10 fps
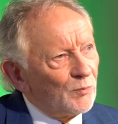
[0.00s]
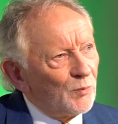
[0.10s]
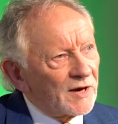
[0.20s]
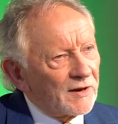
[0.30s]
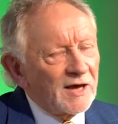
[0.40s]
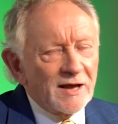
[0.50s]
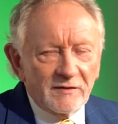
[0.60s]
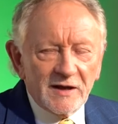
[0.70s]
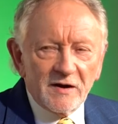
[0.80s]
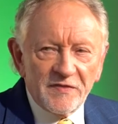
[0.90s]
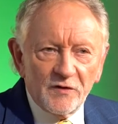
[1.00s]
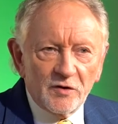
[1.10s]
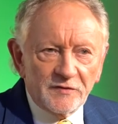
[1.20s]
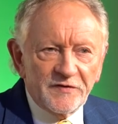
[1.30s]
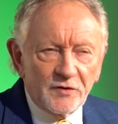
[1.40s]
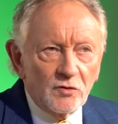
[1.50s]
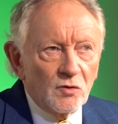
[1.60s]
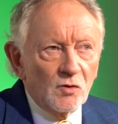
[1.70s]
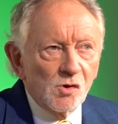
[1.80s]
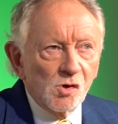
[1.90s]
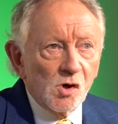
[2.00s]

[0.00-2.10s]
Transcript: when I kind of, kind of thought it through,